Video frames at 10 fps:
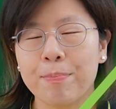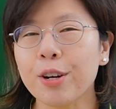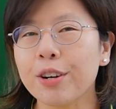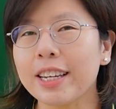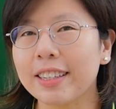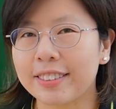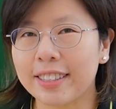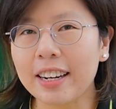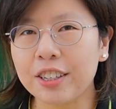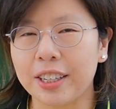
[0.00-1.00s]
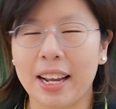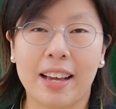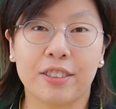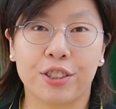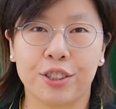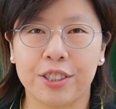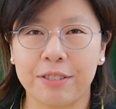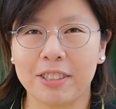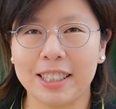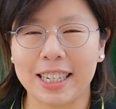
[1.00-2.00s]
PoE extender has two
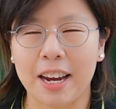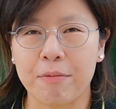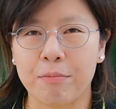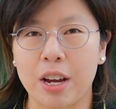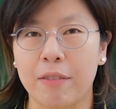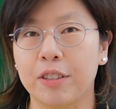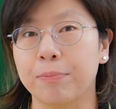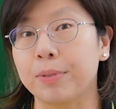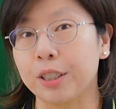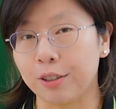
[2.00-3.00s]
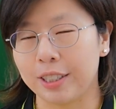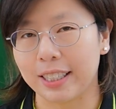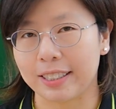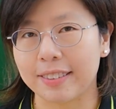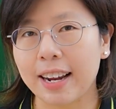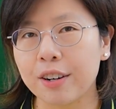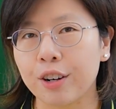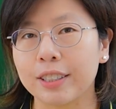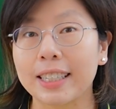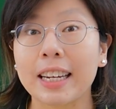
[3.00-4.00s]
different types. We have the PoE
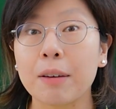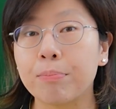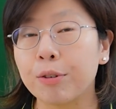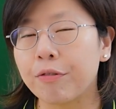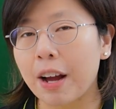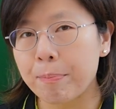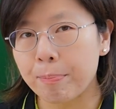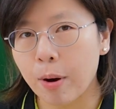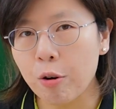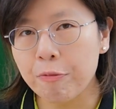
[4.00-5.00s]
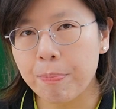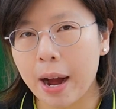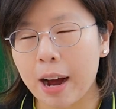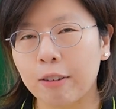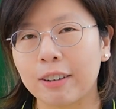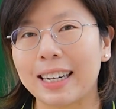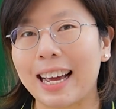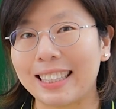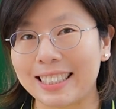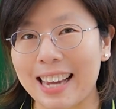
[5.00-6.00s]
extender that can provide both power
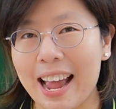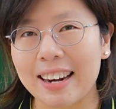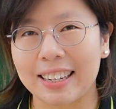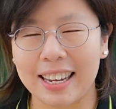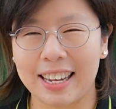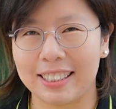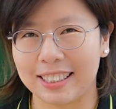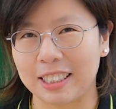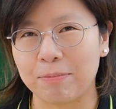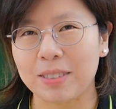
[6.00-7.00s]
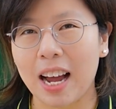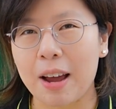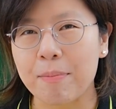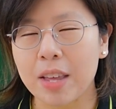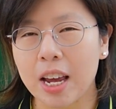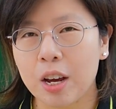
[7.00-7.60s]
and data at the same time.